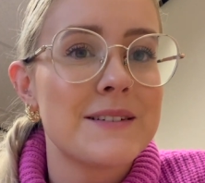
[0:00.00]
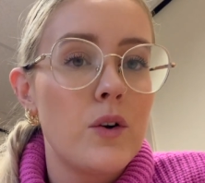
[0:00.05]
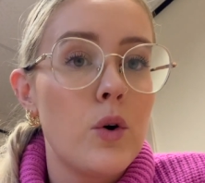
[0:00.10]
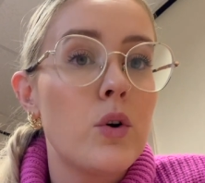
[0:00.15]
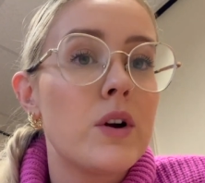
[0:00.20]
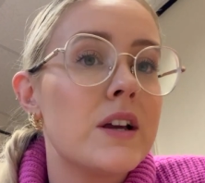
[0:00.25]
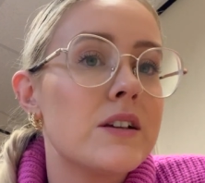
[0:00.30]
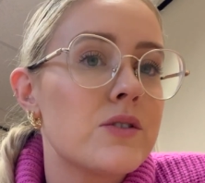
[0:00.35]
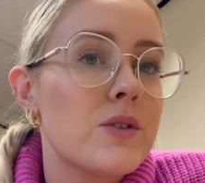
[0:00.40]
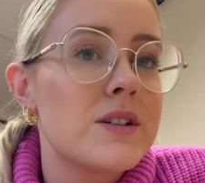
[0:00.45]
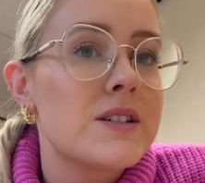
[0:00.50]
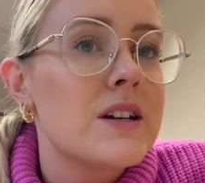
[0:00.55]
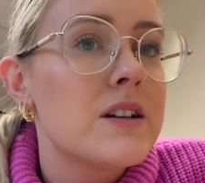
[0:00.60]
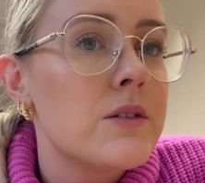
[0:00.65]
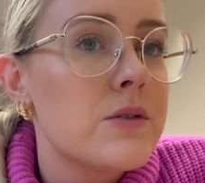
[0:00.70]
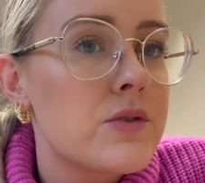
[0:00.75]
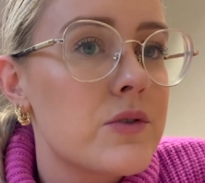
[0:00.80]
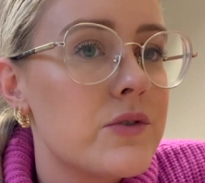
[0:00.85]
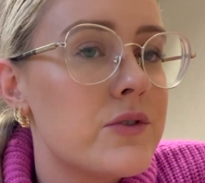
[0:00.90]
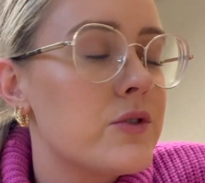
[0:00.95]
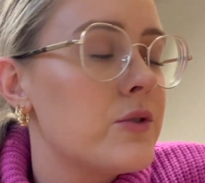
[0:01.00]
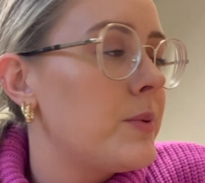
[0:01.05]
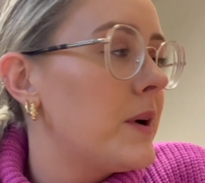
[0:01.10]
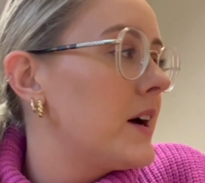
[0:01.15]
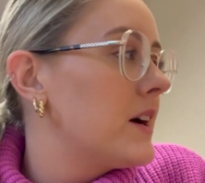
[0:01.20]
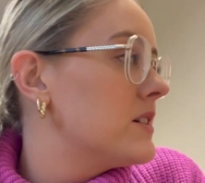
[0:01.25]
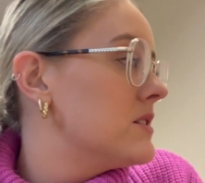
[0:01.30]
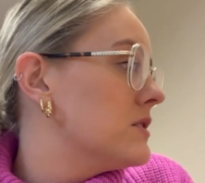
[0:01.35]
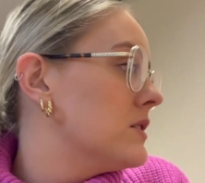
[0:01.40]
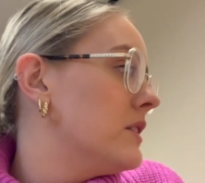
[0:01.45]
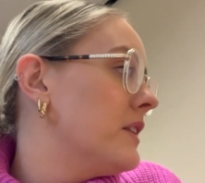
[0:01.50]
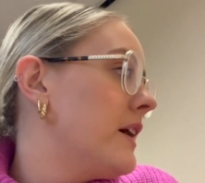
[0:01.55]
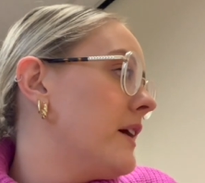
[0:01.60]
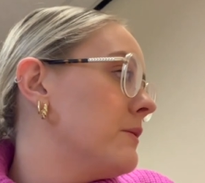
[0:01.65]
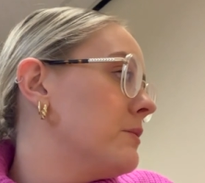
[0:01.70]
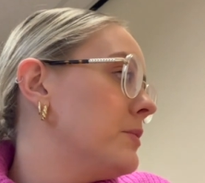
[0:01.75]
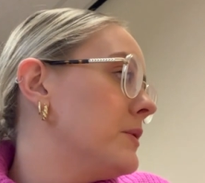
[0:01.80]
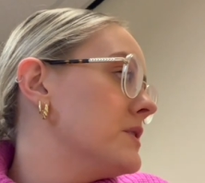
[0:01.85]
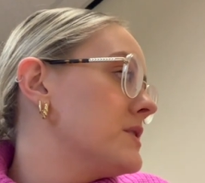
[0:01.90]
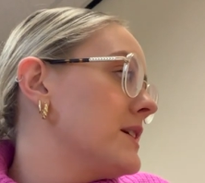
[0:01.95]
Okay, so I said I was going to go back into the
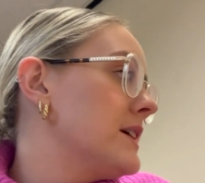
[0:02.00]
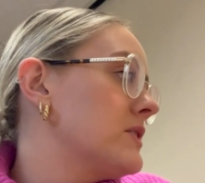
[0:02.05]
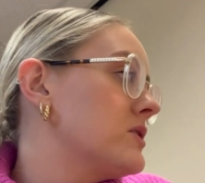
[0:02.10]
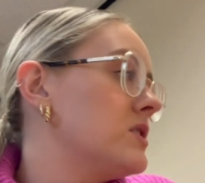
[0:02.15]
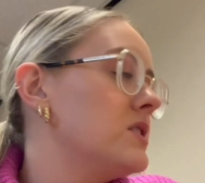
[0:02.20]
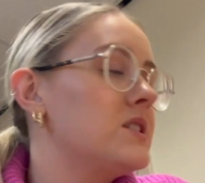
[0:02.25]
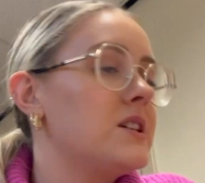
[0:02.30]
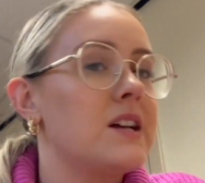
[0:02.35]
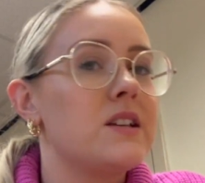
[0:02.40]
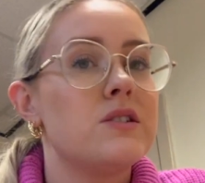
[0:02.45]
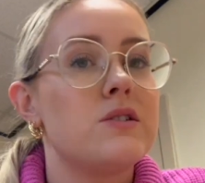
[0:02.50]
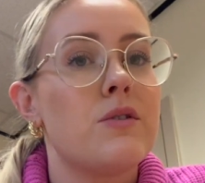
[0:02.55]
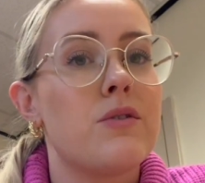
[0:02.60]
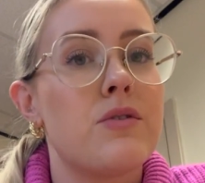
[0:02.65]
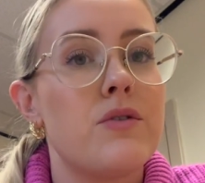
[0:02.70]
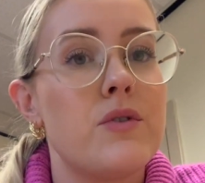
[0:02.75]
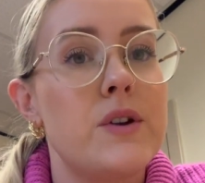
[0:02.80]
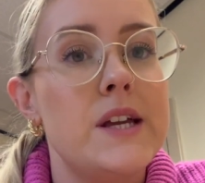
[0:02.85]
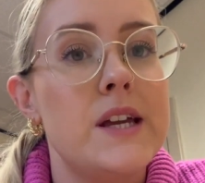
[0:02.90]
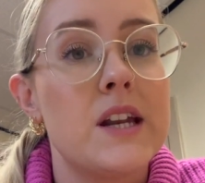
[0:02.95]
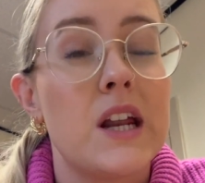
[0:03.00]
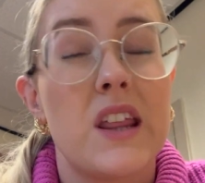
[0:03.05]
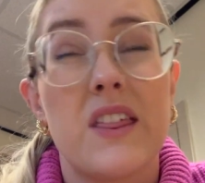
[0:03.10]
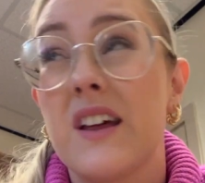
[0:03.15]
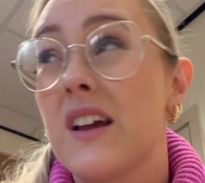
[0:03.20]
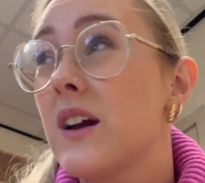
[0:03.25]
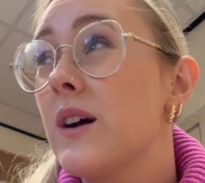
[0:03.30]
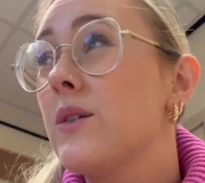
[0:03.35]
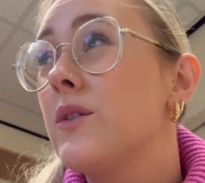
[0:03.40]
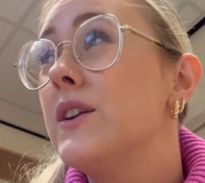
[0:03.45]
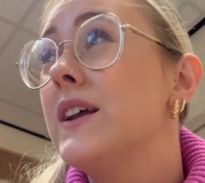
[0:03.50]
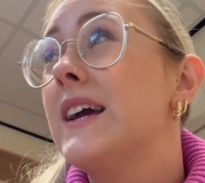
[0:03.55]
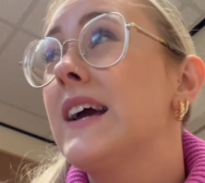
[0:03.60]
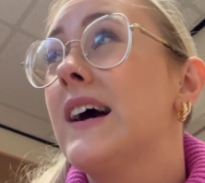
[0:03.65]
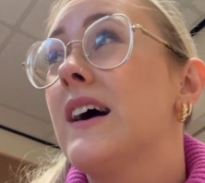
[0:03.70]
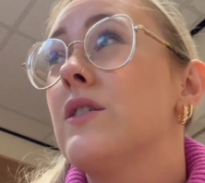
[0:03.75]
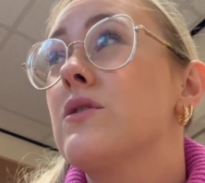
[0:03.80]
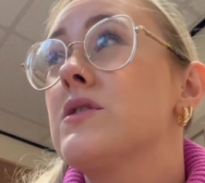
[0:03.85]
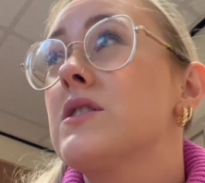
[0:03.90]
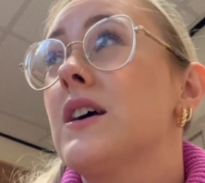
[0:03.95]
lab, but it's actually 3:10, and I think I'm going to get
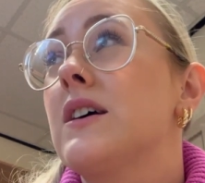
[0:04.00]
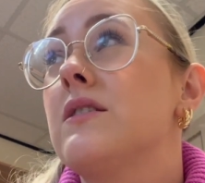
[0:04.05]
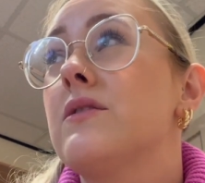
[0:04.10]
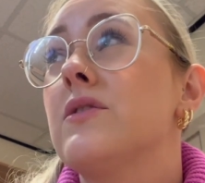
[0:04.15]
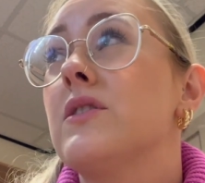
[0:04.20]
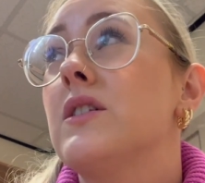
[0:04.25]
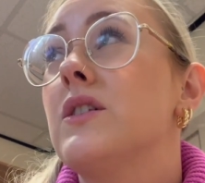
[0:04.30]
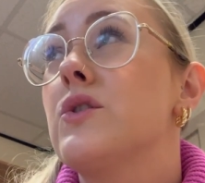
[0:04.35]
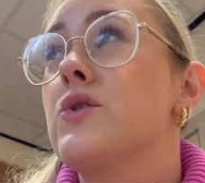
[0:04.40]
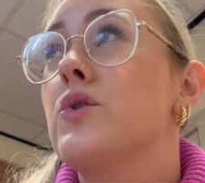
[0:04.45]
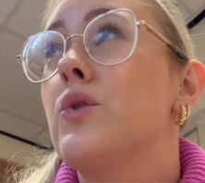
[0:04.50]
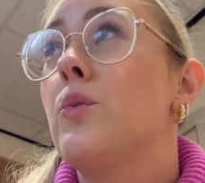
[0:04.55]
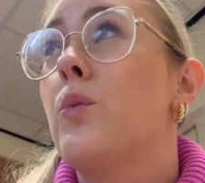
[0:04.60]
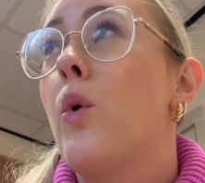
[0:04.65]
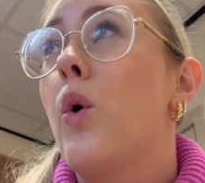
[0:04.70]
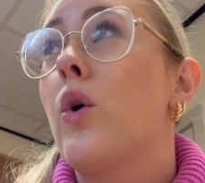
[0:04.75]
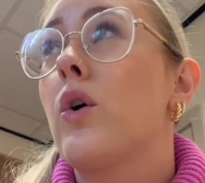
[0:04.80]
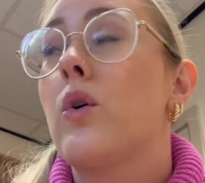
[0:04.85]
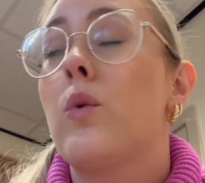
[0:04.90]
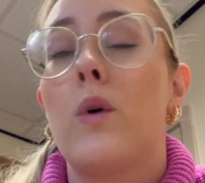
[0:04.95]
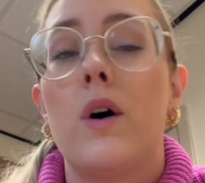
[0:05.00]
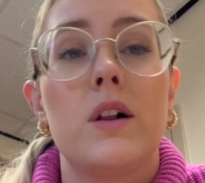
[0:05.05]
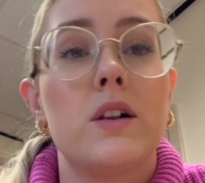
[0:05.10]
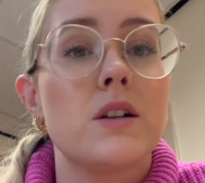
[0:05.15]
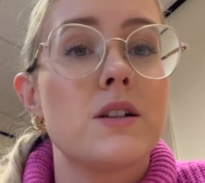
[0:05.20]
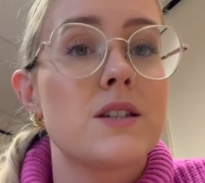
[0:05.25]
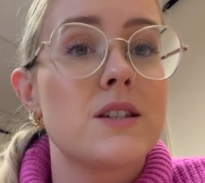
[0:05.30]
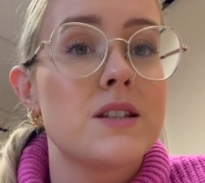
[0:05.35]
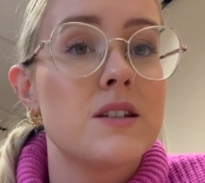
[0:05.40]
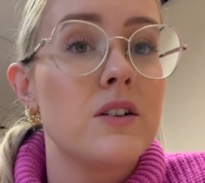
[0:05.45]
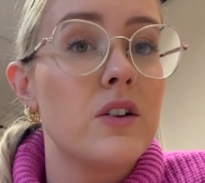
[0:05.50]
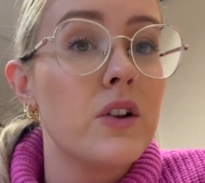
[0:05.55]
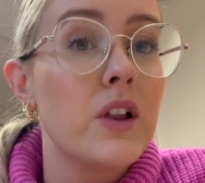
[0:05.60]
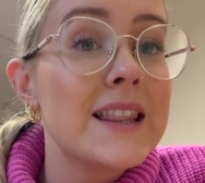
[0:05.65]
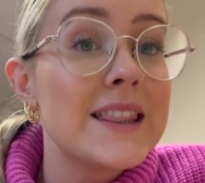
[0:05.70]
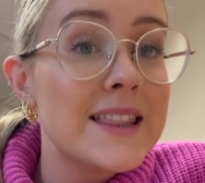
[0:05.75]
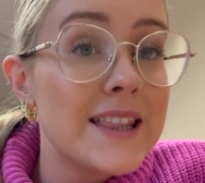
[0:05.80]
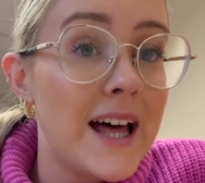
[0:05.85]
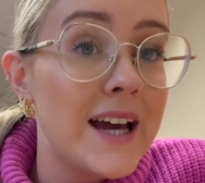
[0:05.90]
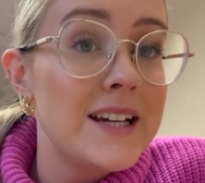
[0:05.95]
outside for a little walk while it's still
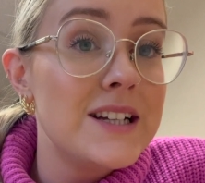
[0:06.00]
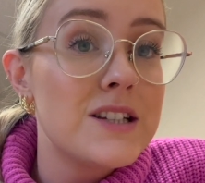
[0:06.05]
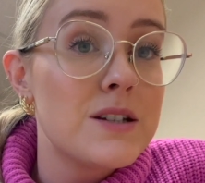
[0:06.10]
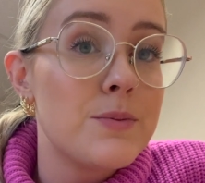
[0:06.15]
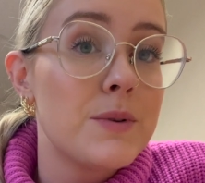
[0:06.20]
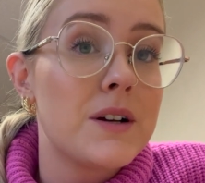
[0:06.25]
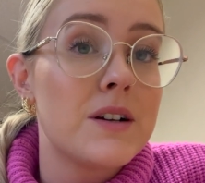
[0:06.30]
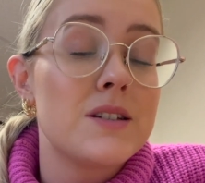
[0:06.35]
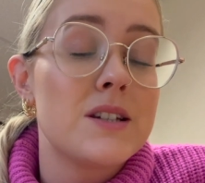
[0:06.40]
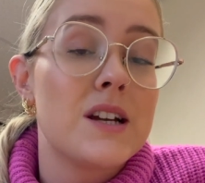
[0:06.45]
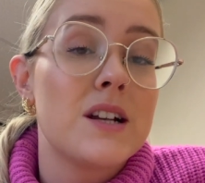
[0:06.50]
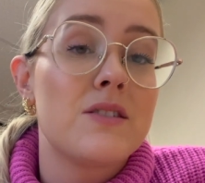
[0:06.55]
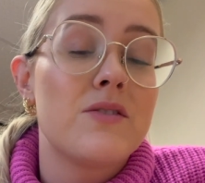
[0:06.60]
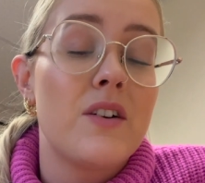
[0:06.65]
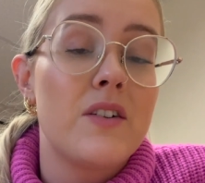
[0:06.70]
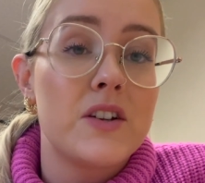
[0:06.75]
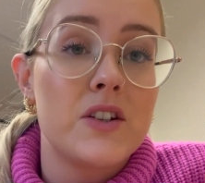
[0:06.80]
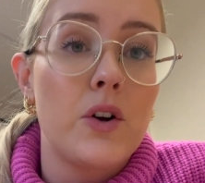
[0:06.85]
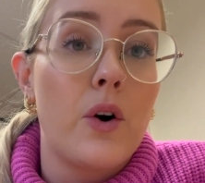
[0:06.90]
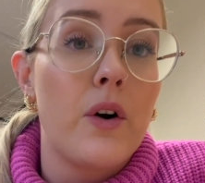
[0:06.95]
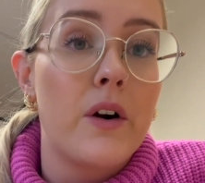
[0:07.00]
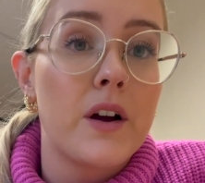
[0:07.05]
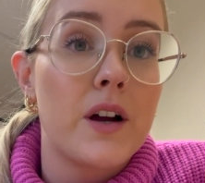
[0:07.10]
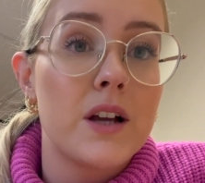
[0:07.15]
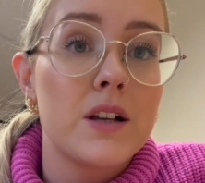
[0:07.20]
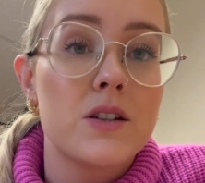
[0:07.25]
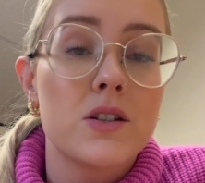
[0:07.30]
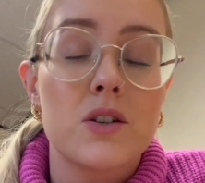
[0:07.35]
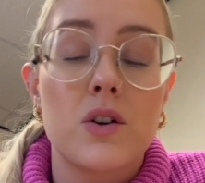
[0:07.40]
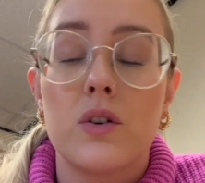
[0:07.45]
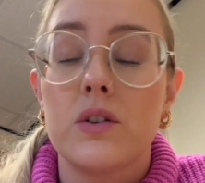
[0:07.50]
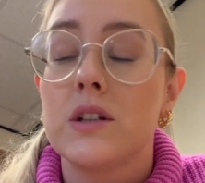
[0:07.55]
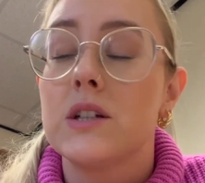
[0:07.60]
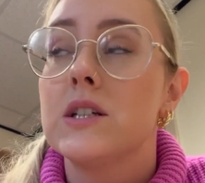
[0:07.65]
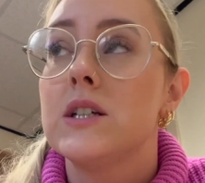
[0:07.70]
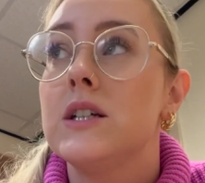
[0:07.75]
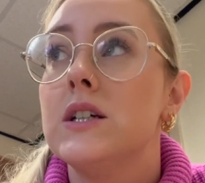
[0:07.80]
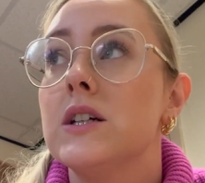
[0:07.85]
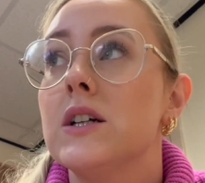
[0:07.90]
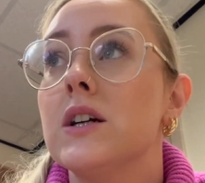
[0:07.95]
light, because it gets very dark in Scotland
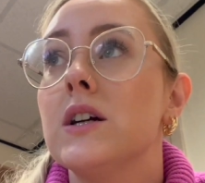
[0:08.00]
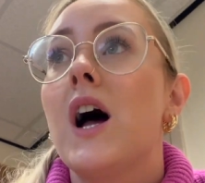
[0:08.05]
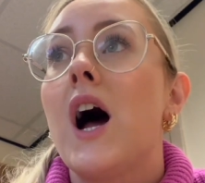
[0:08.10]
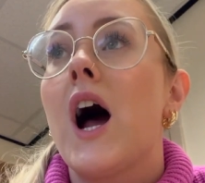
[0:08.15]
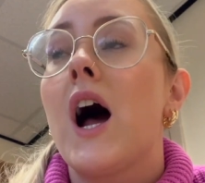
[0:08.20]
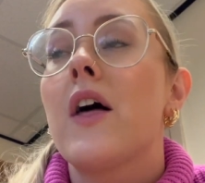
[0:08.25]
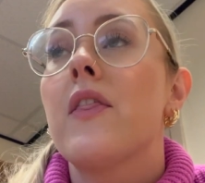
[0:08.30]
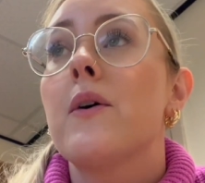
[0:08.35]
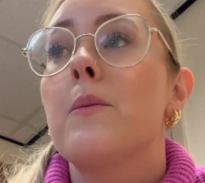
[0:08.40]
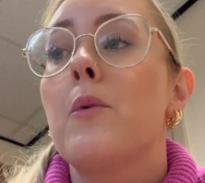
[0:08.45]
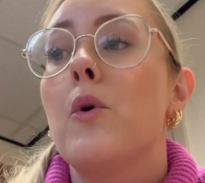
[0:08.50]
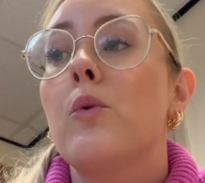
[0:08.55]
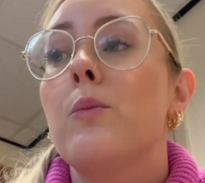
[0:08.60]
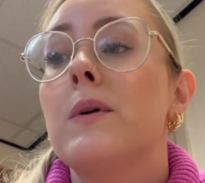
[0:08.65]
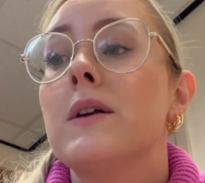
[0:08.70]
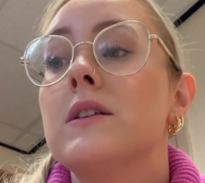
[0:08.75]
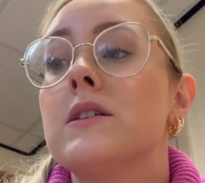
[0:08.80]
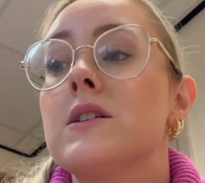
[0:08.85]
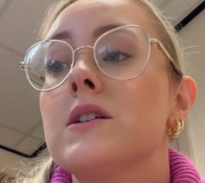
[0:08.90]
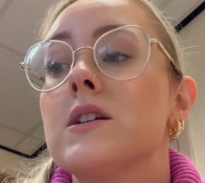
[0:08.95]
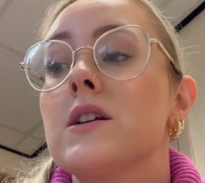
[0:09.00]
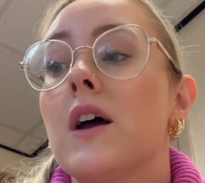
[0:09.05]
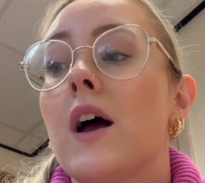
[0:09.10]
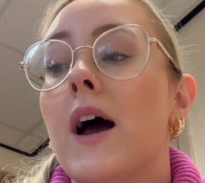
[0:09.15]
here at the moment.